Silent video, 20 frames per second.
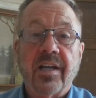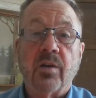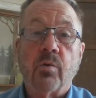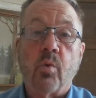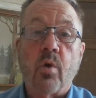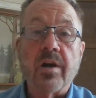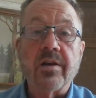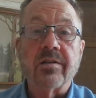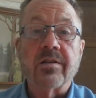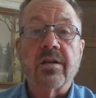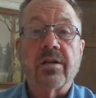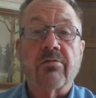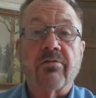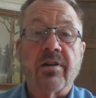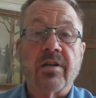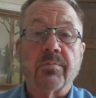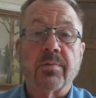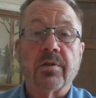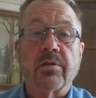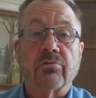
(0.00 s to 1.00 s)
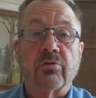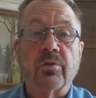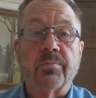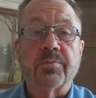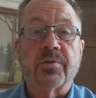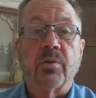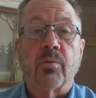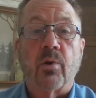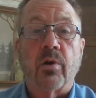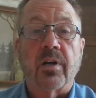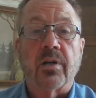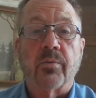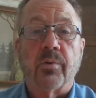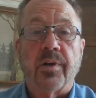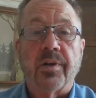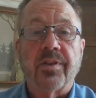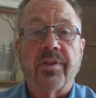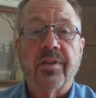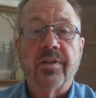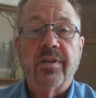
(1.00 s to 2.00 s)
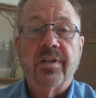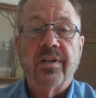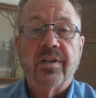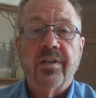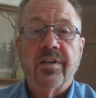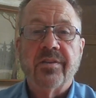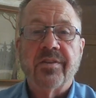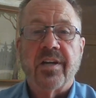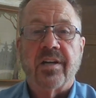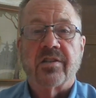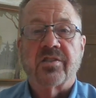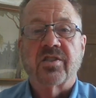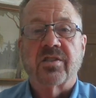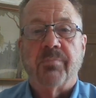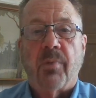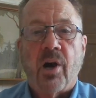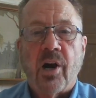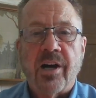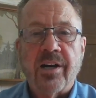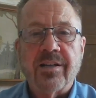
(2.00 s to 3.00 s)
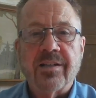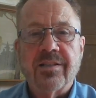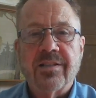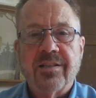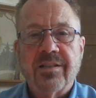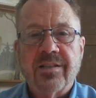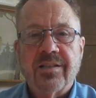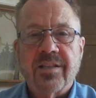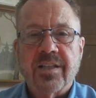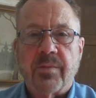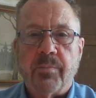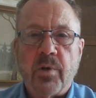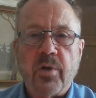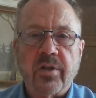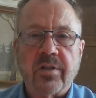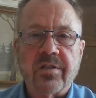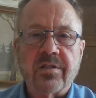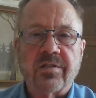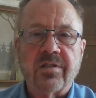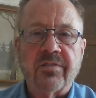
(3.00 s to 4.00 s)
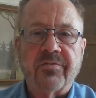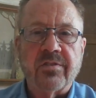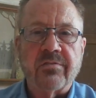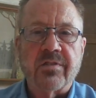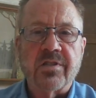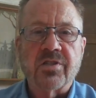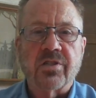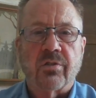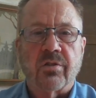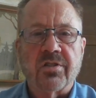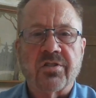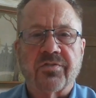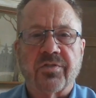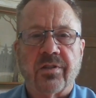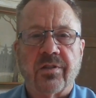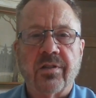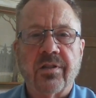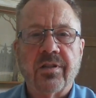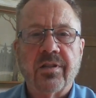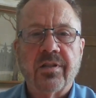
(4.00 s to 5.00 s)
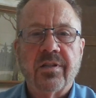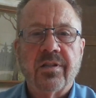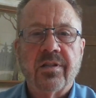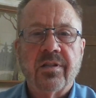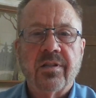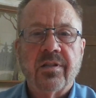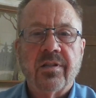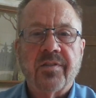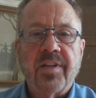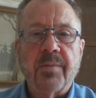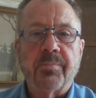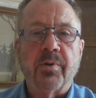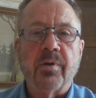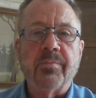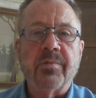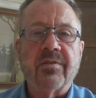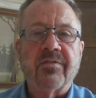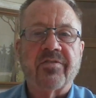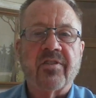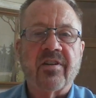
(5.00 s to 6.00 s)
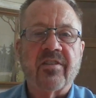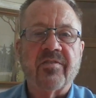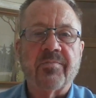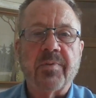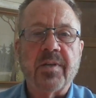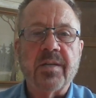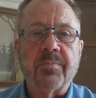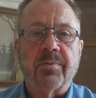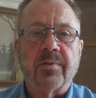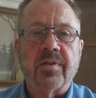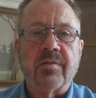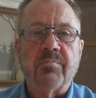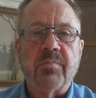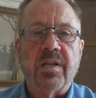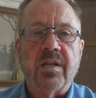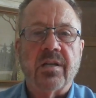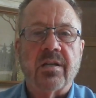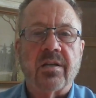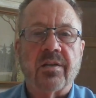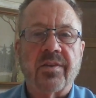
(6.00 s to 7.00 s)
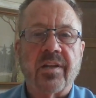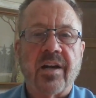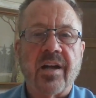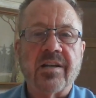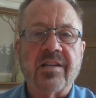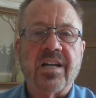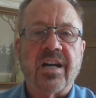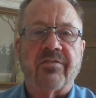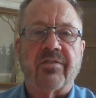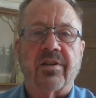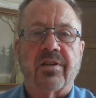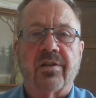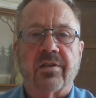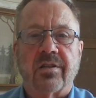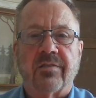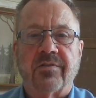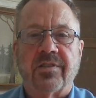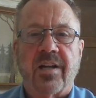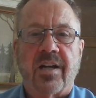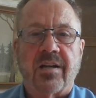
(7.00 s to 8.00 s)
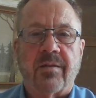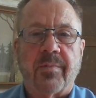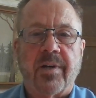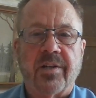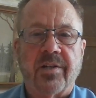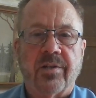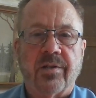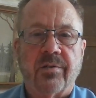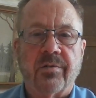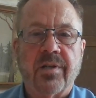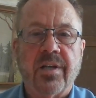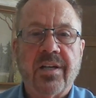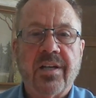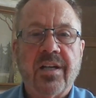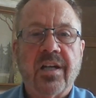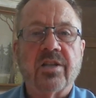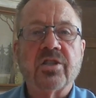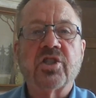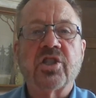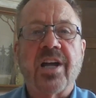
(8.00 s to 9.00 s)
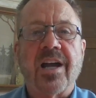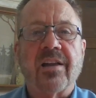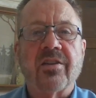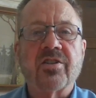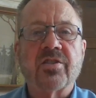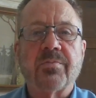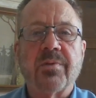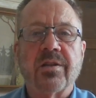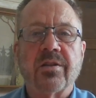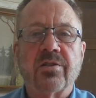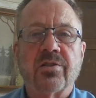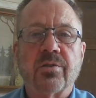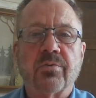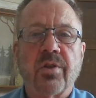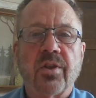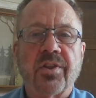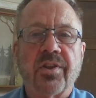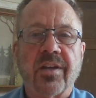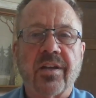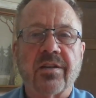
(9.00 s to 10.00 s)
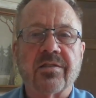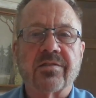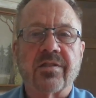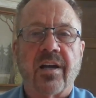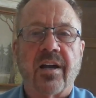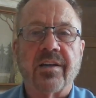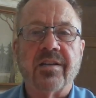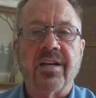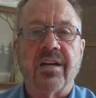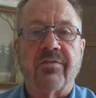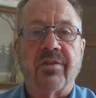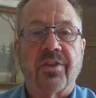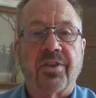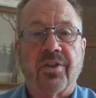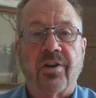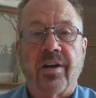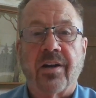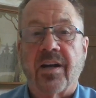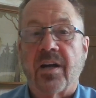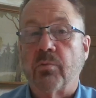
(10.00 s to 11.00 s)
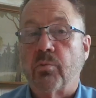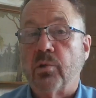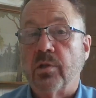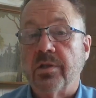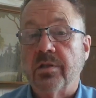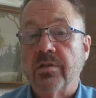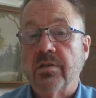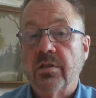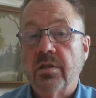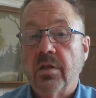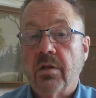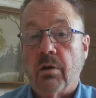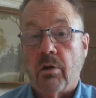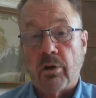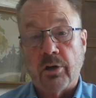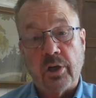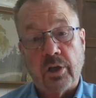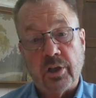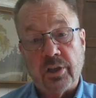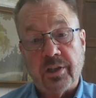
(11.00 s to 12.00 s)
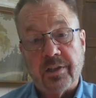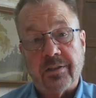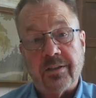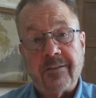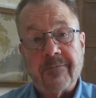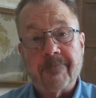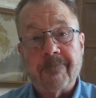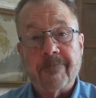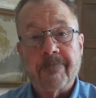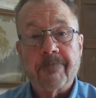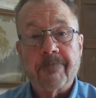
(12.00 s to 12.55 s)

And what an incredible group to work with. They are smart, communicative, and resourceful. They put me in front of people and media that I never could have done on my own and challenged me to do the things I never thought I would or could.